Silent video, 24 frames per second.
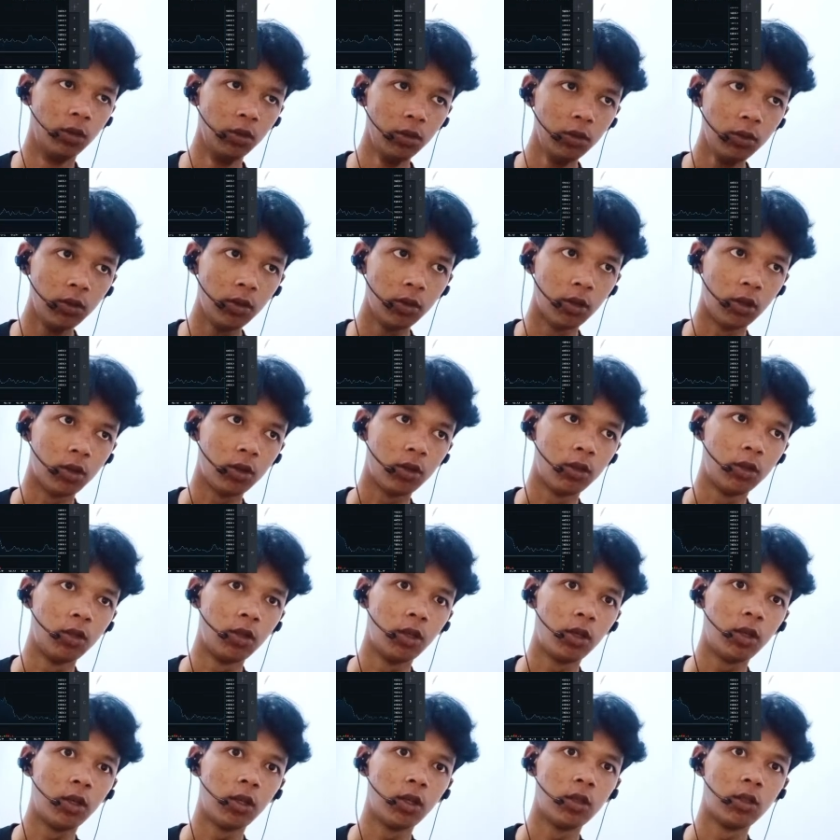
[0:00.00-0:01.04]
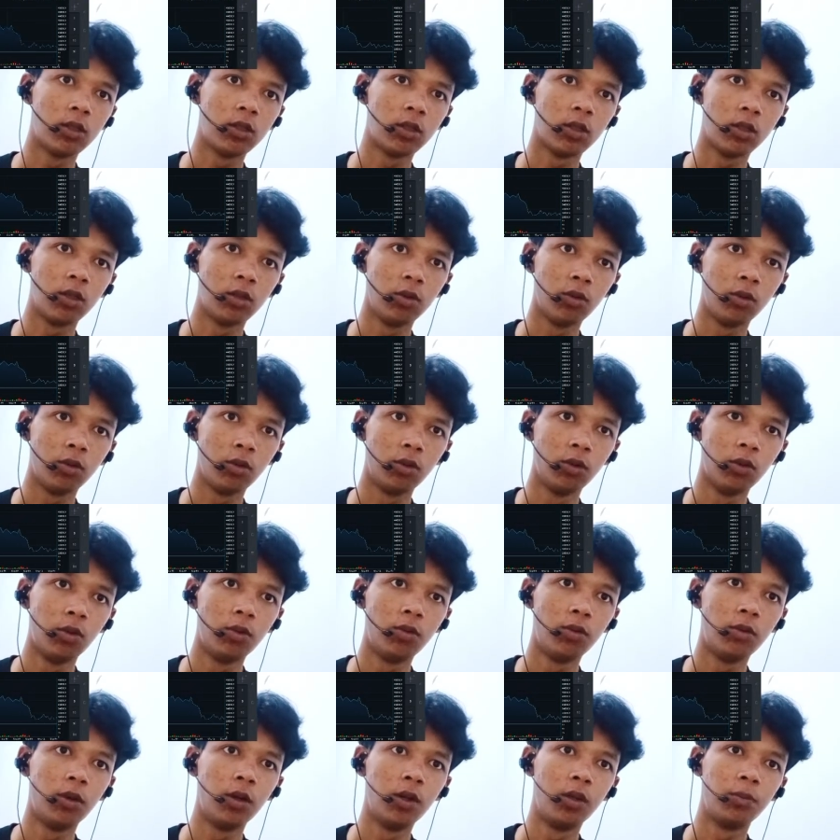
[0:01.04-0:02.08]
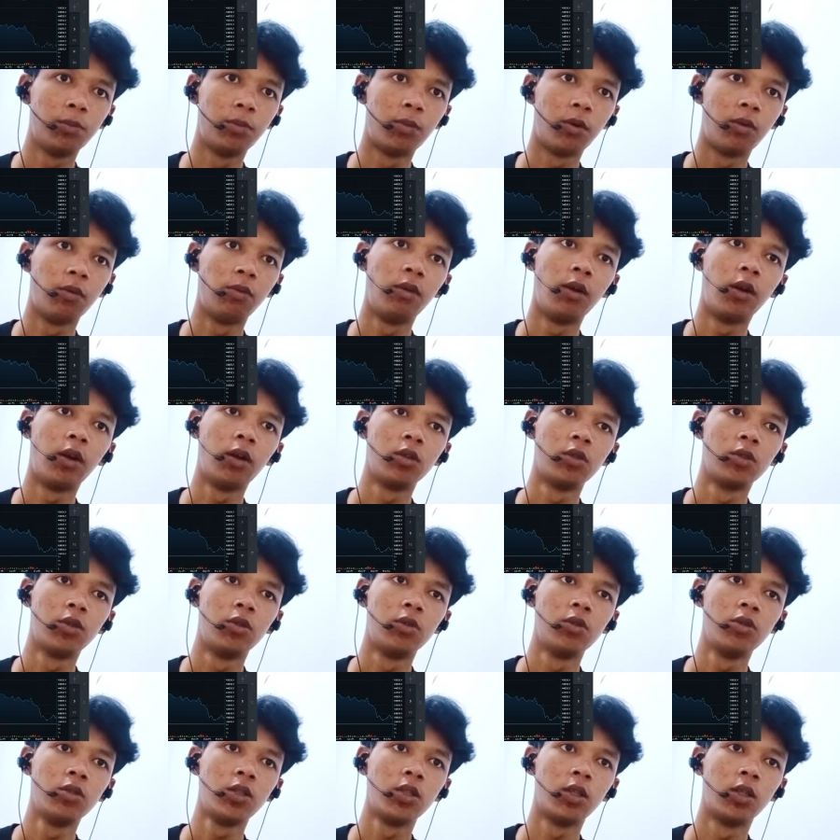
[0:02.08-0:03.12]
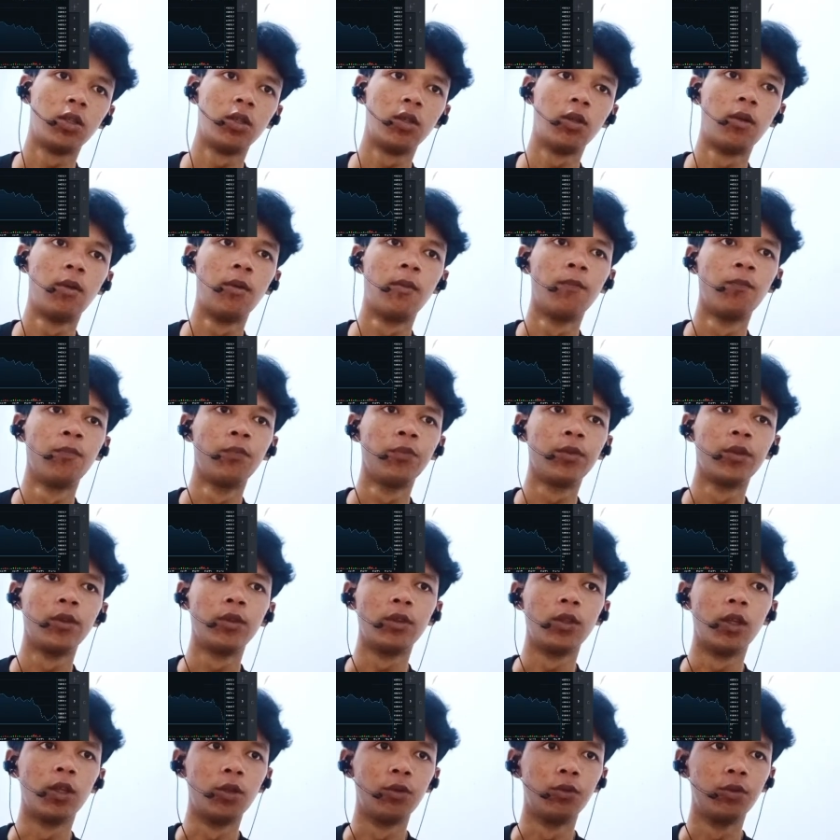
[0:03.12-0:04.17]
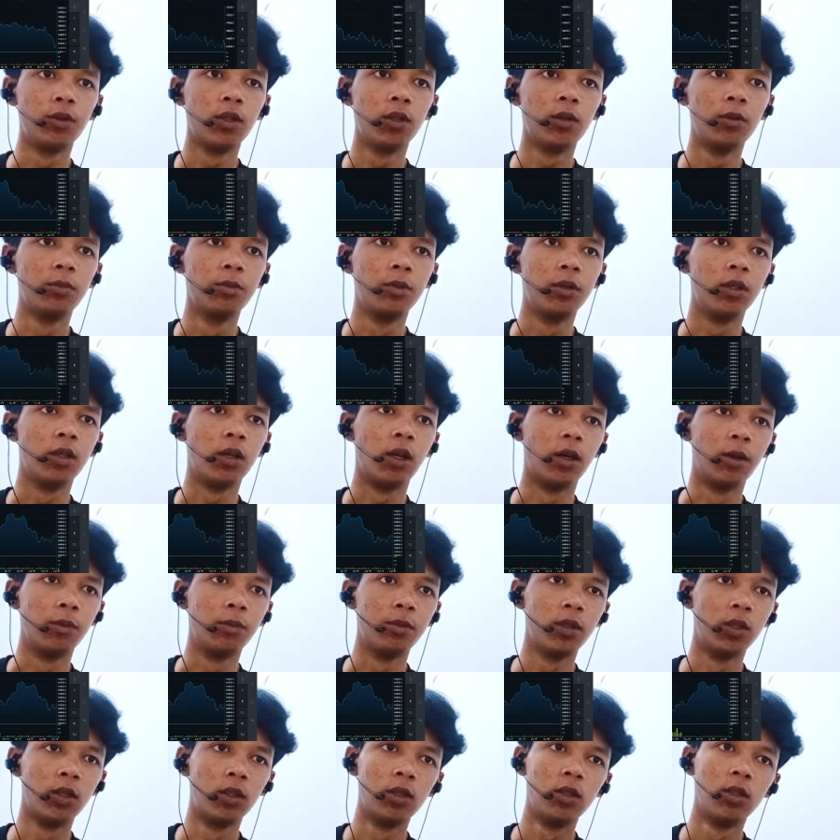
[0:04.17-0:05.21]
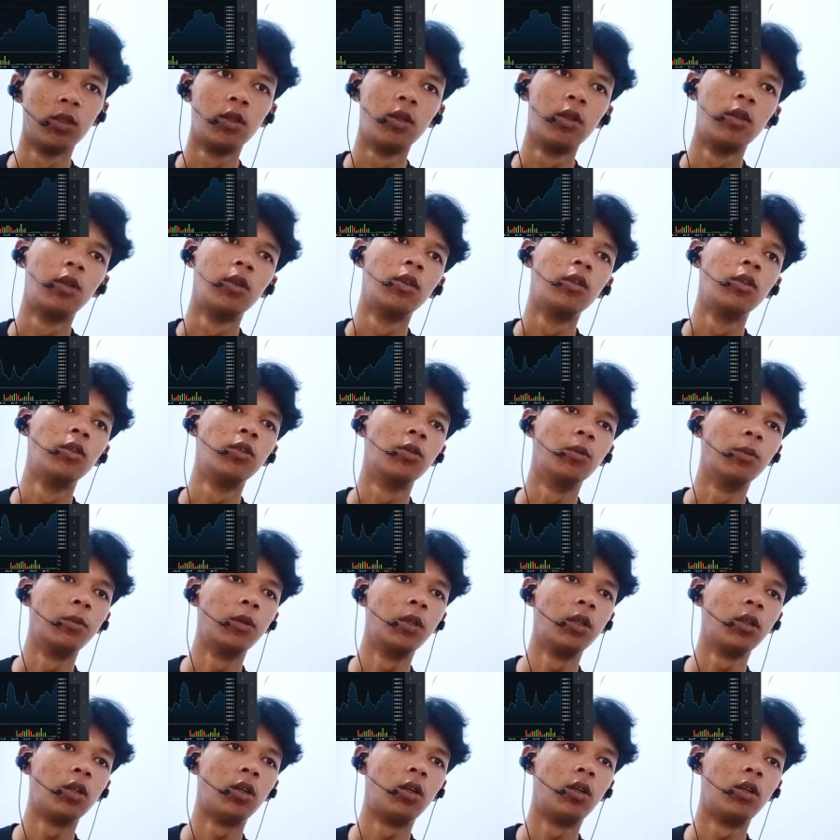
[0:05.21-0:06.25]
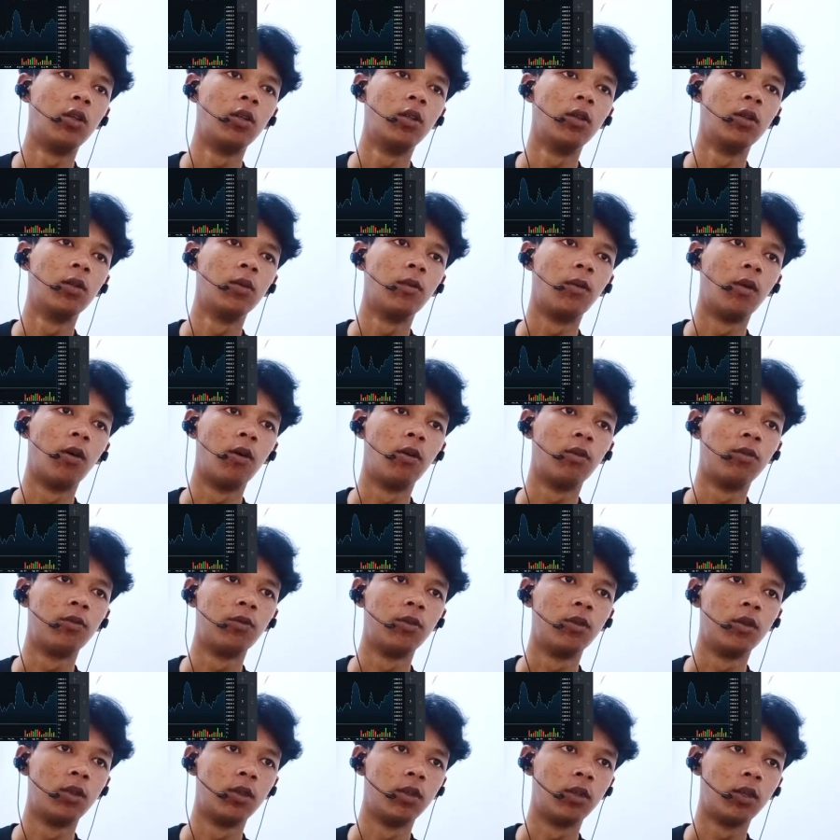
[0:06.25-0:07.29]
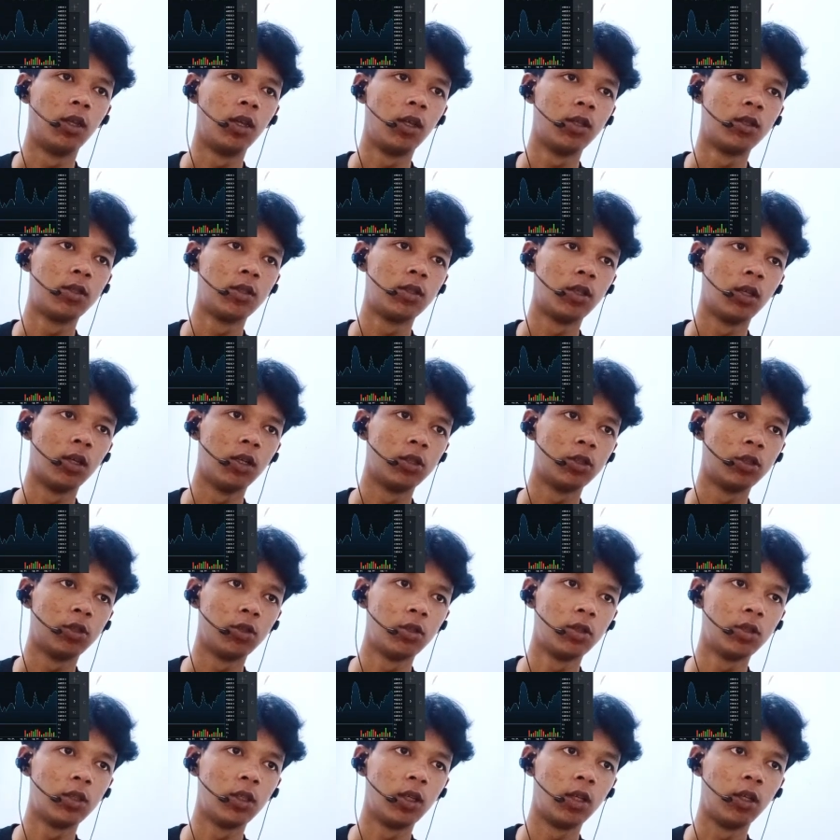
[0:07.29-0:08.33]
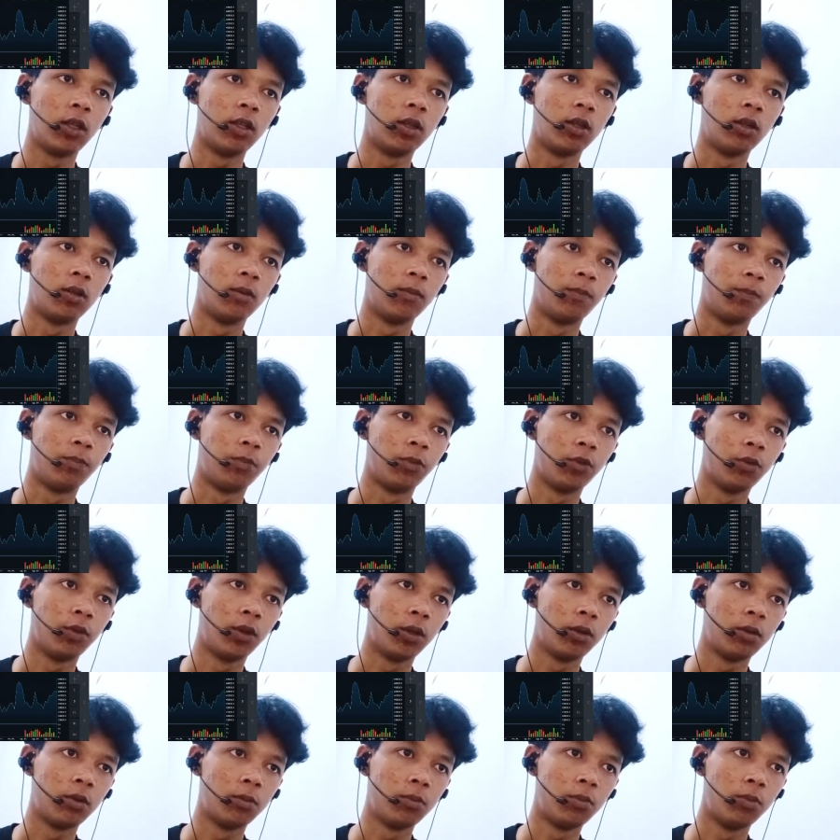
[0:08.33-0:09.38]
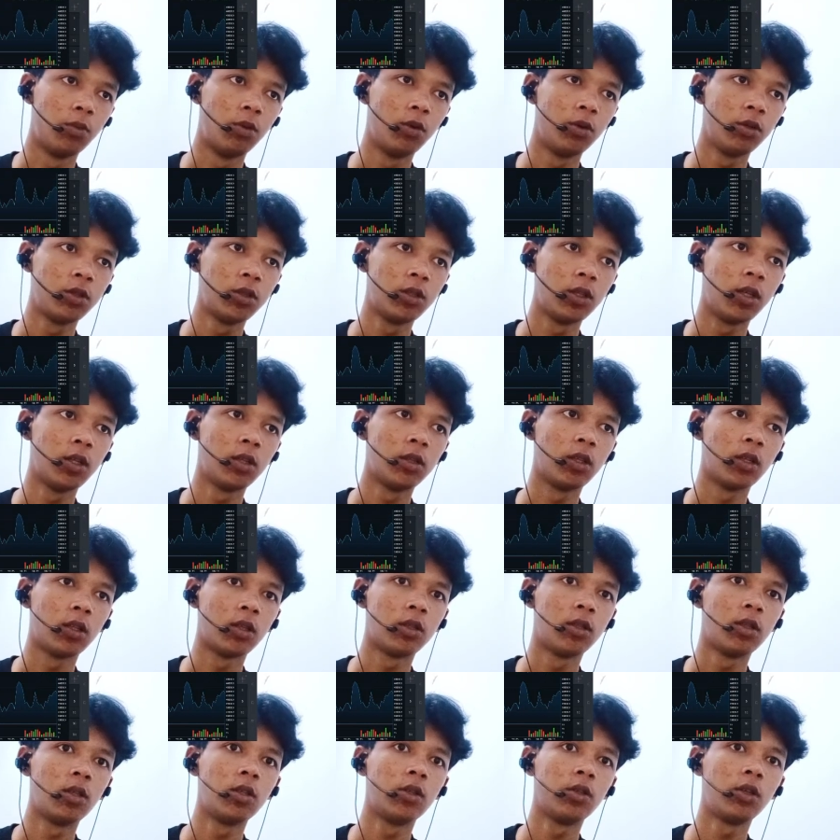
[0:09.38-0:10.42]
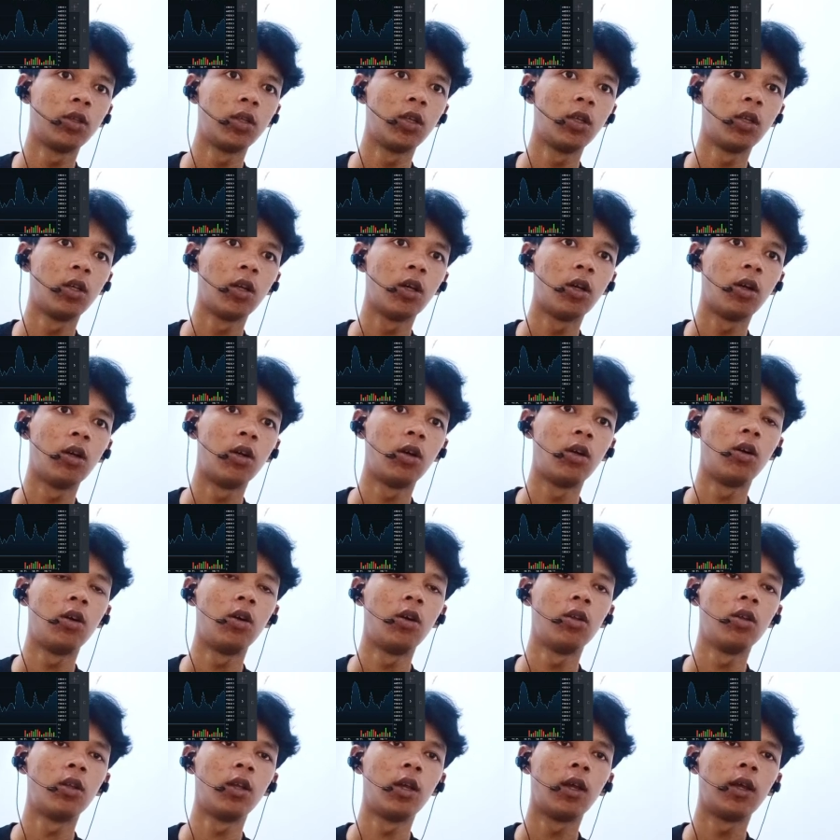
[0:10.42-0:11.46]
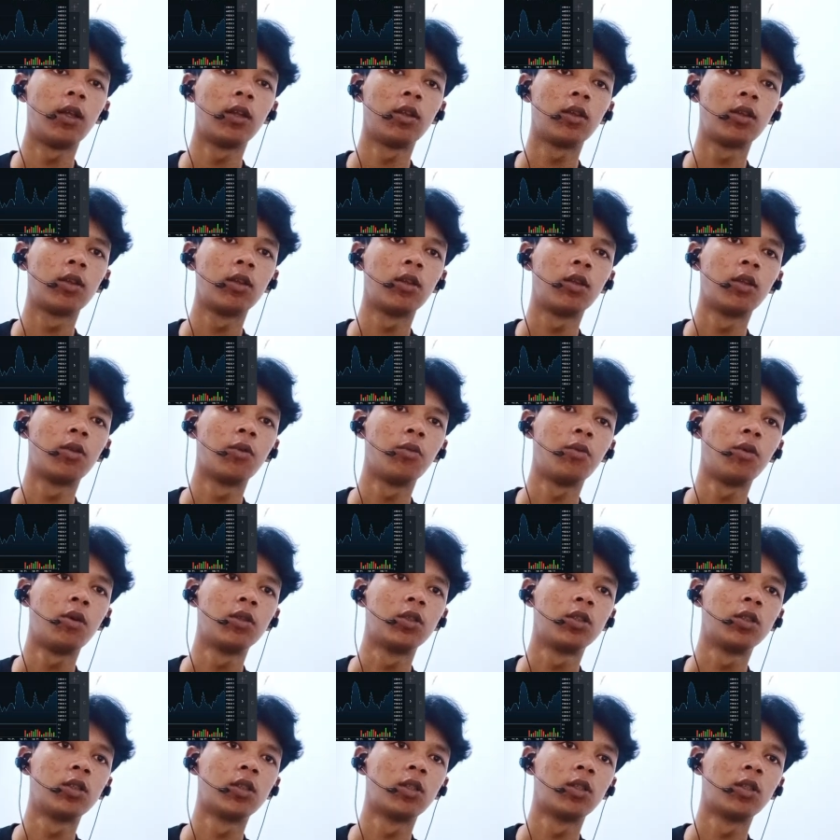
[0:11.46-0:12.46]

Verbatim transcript: that there is no one perfect solution that will be able to meet all of the needs associated with blockchain technology all at once.